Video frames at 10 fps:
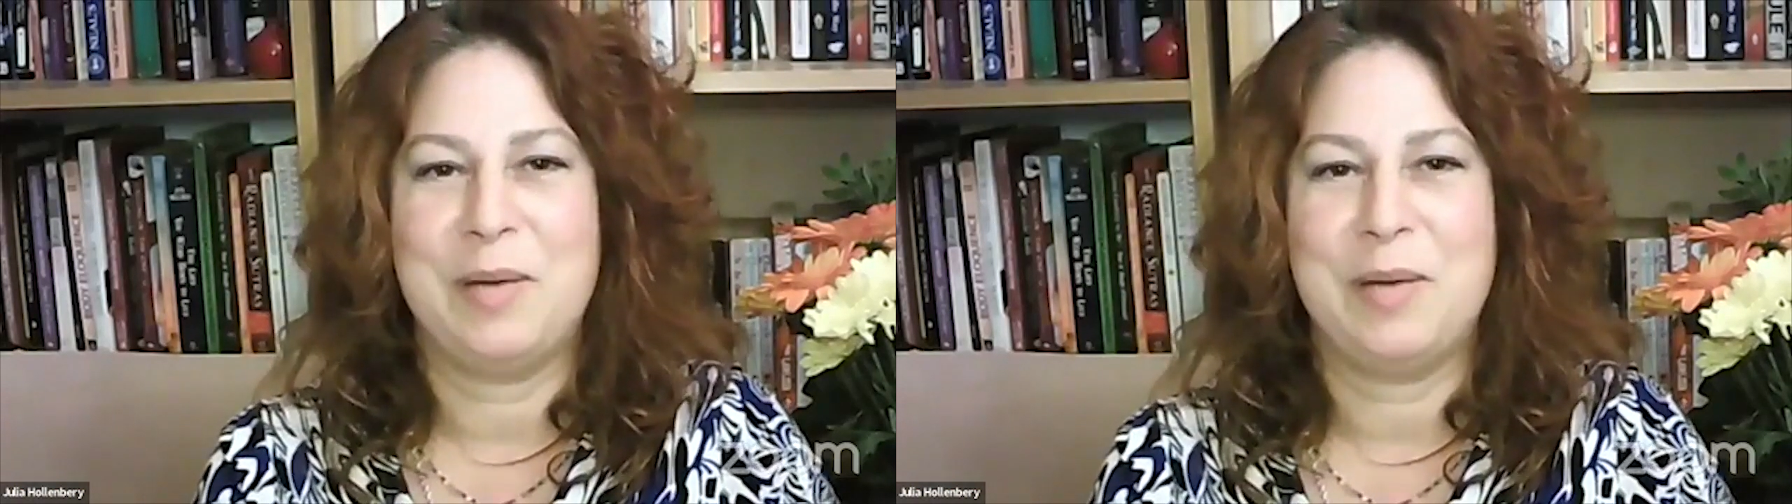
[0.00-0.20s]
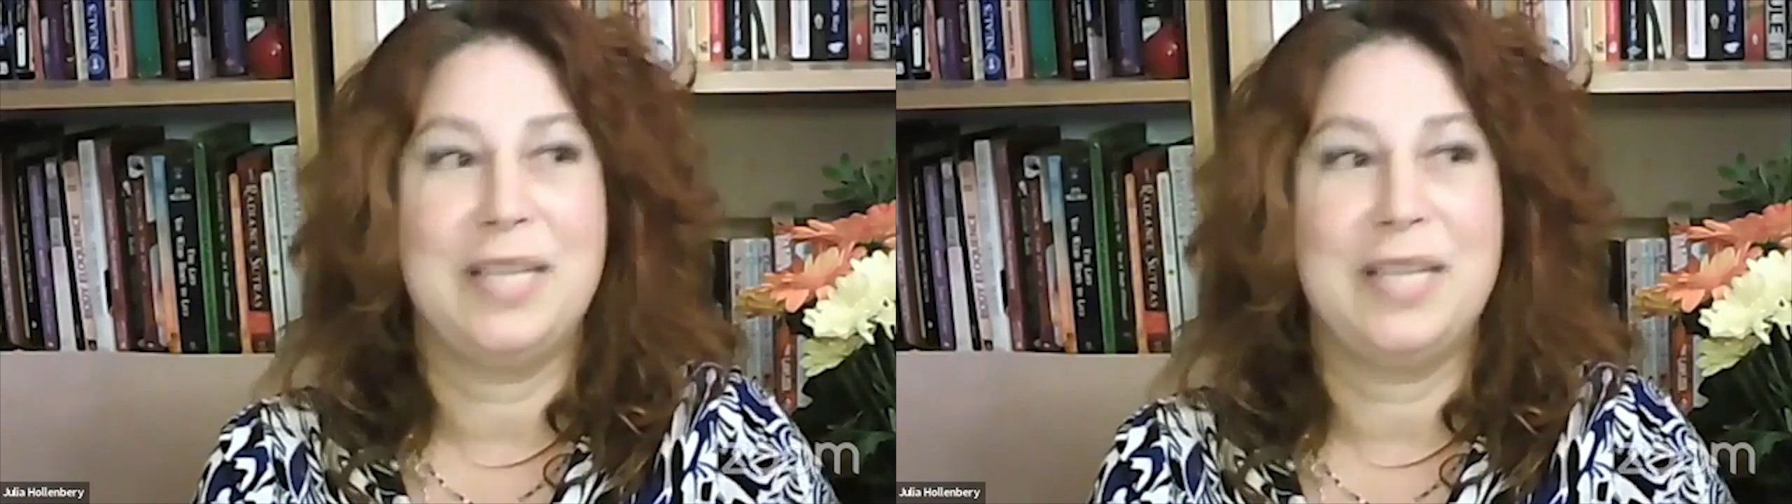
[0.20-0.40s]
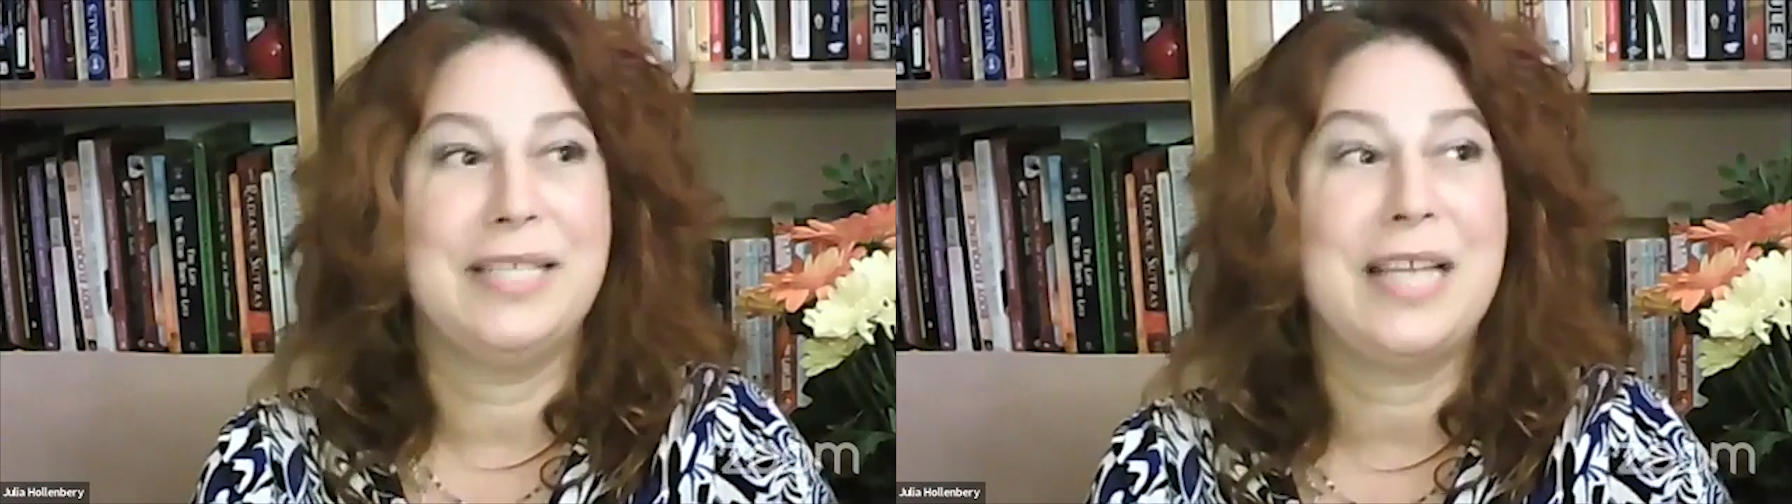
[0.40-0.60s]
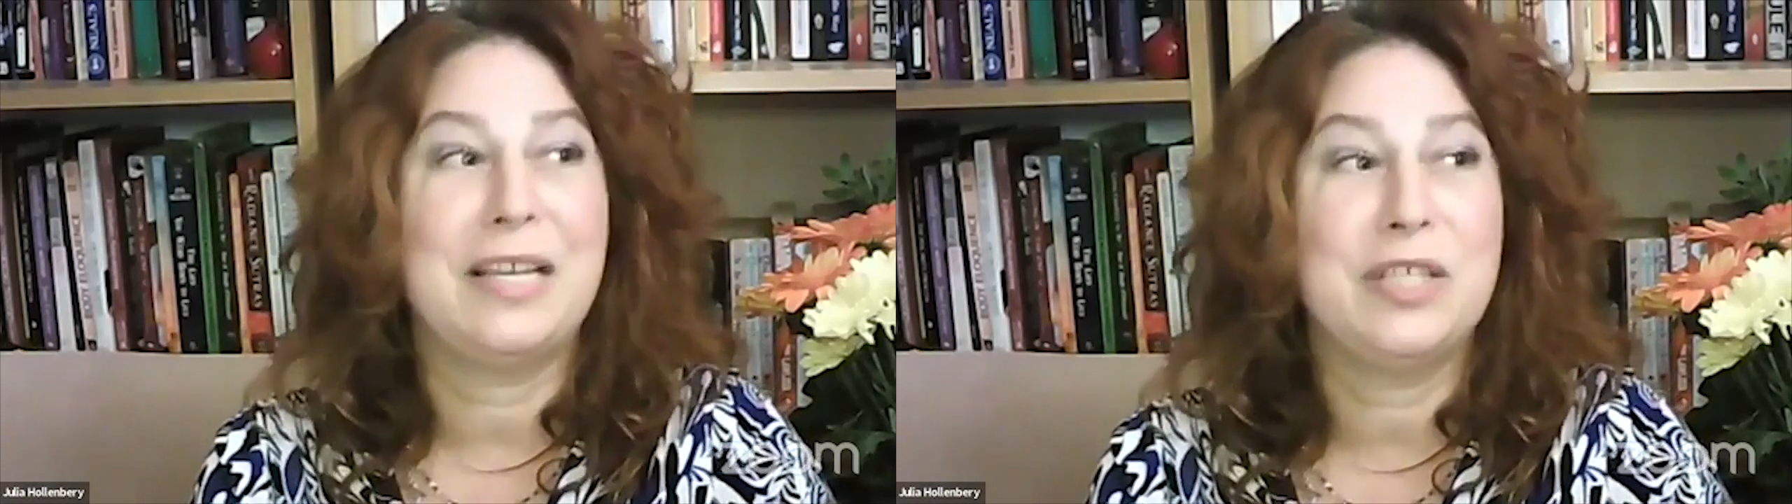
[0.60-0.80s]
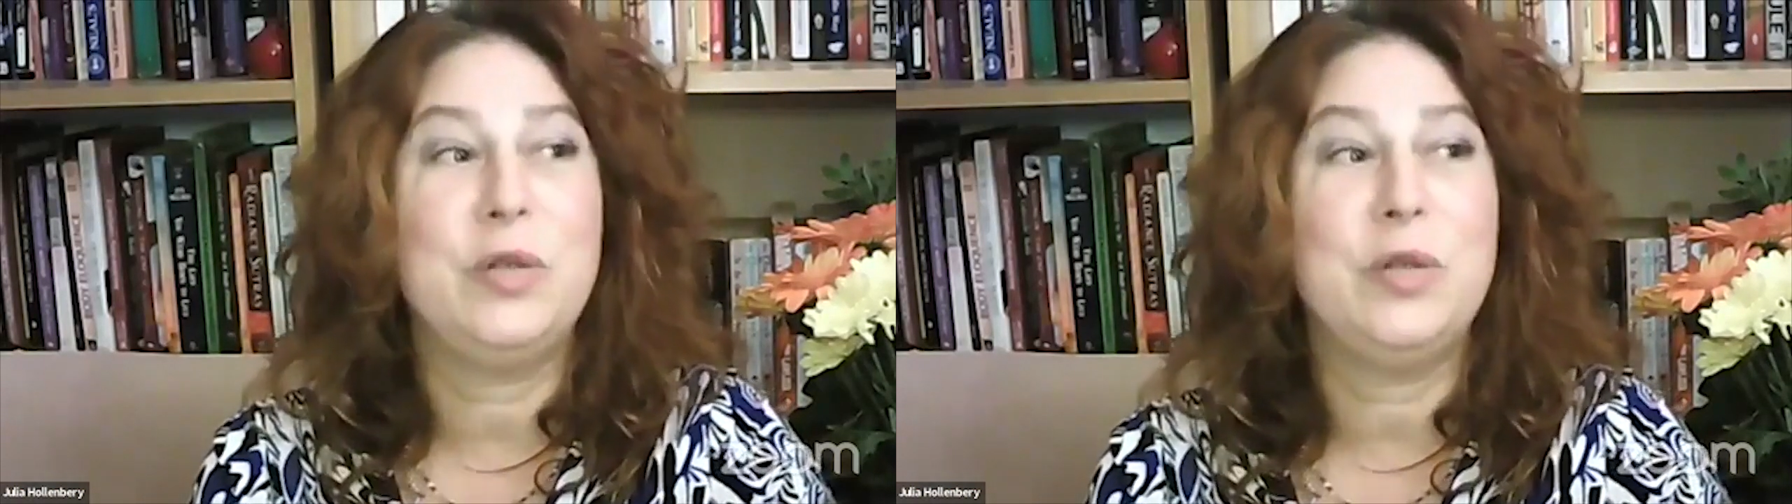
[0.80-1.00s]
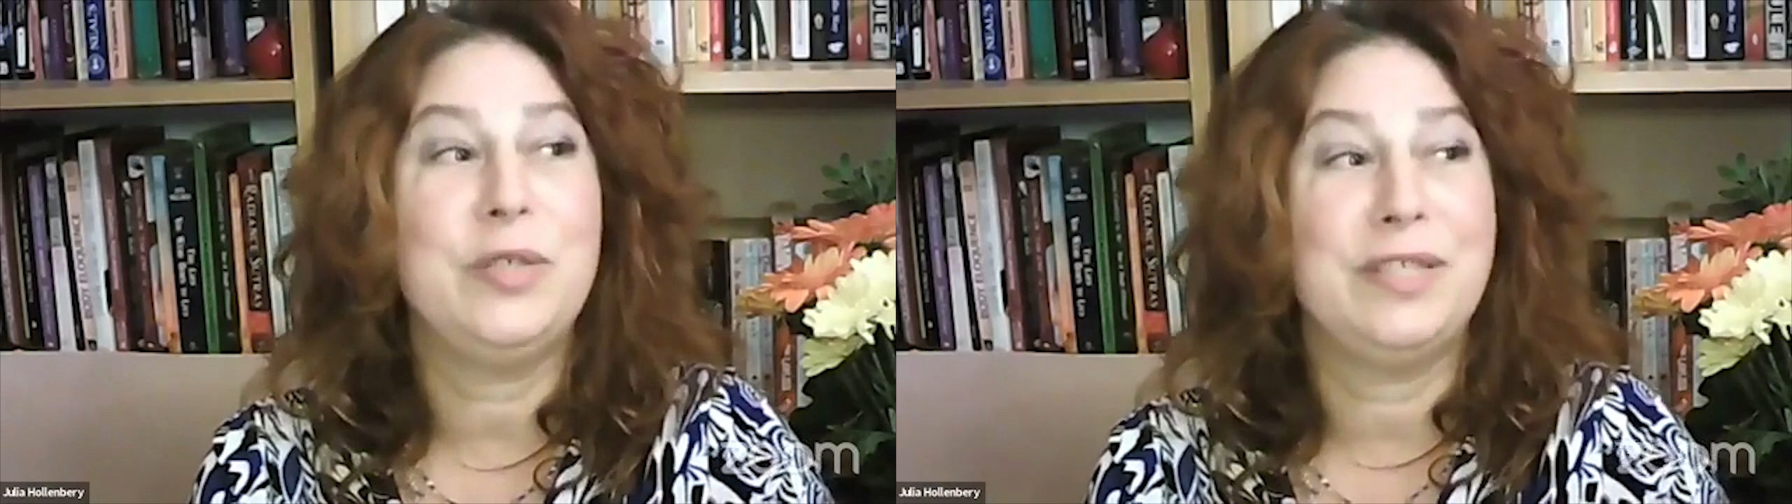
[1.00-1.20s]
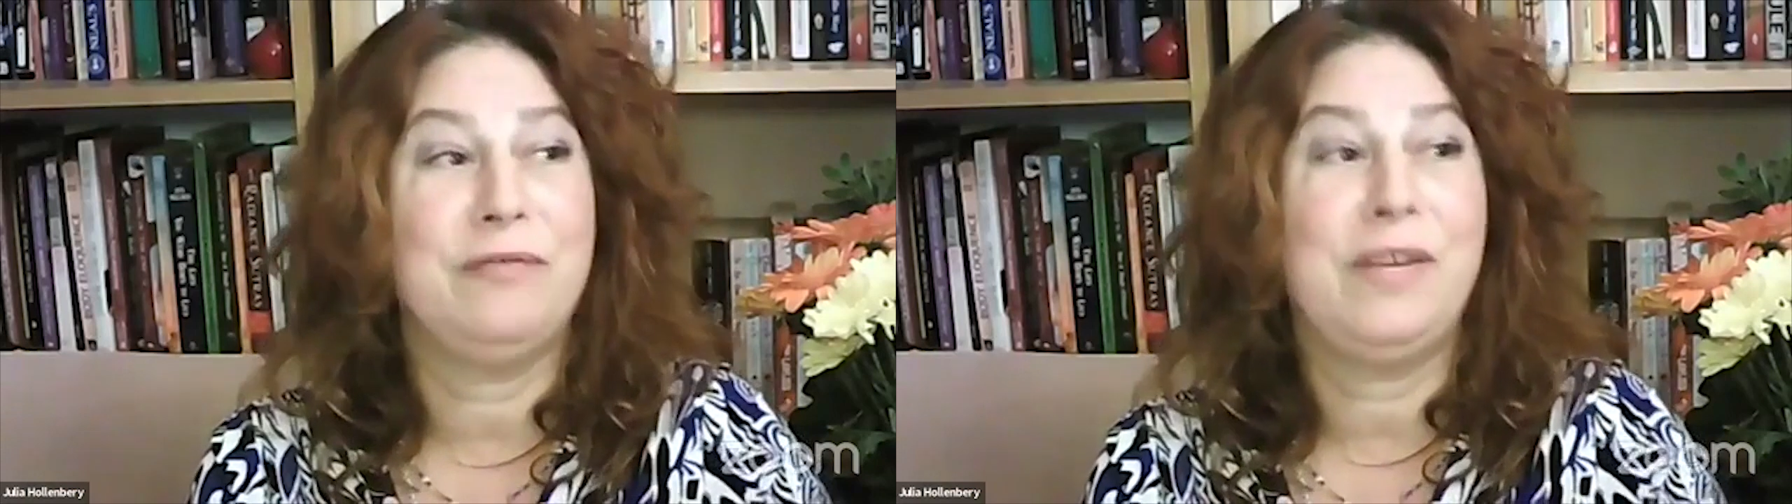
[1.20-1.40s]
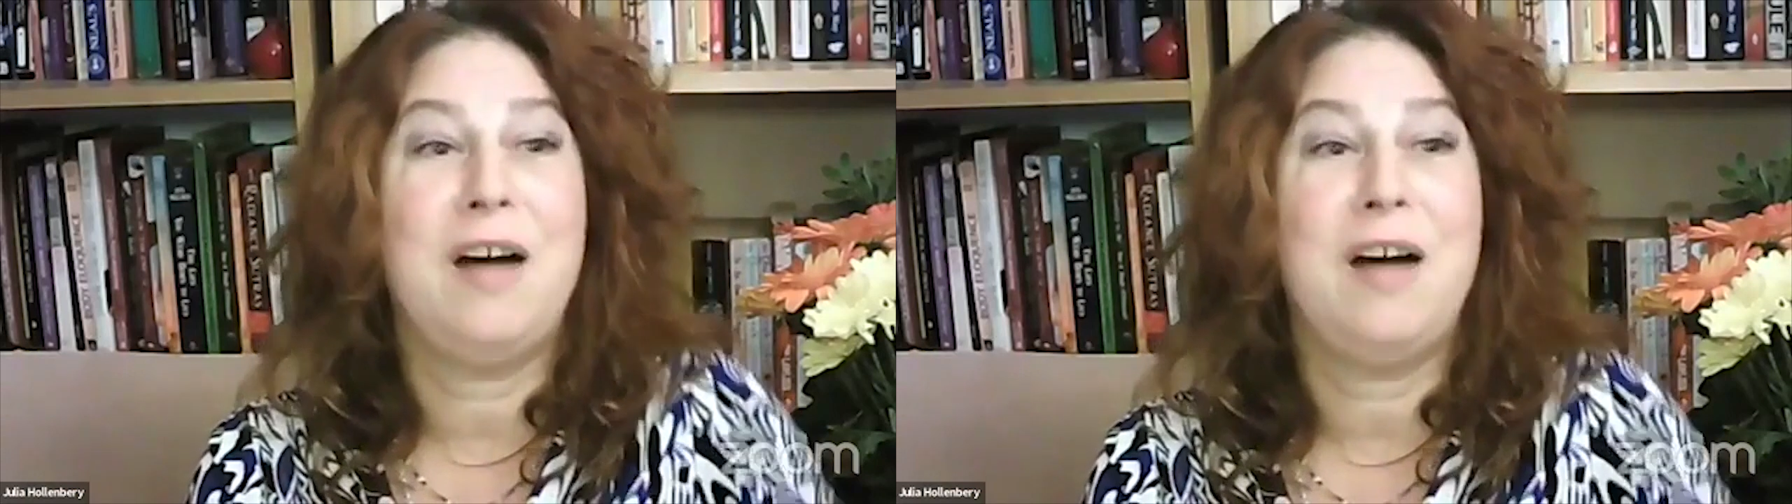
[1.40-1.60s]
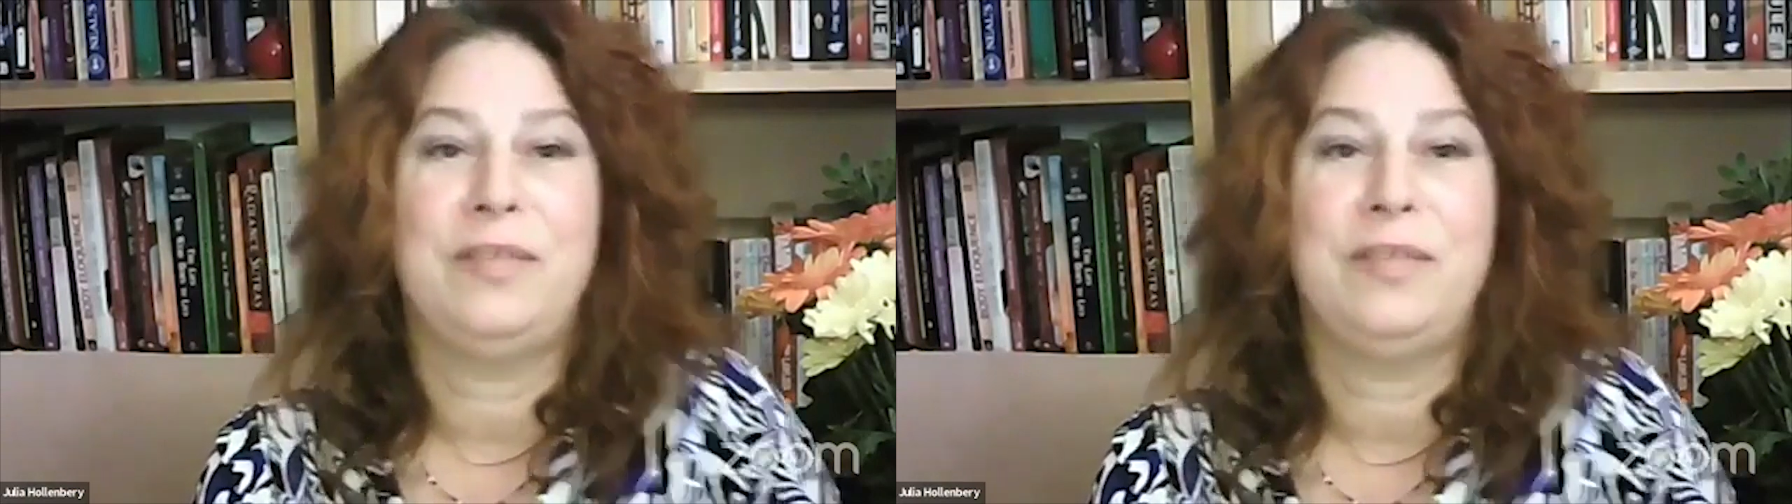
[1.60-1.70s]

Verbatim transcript: And I sang songs of love,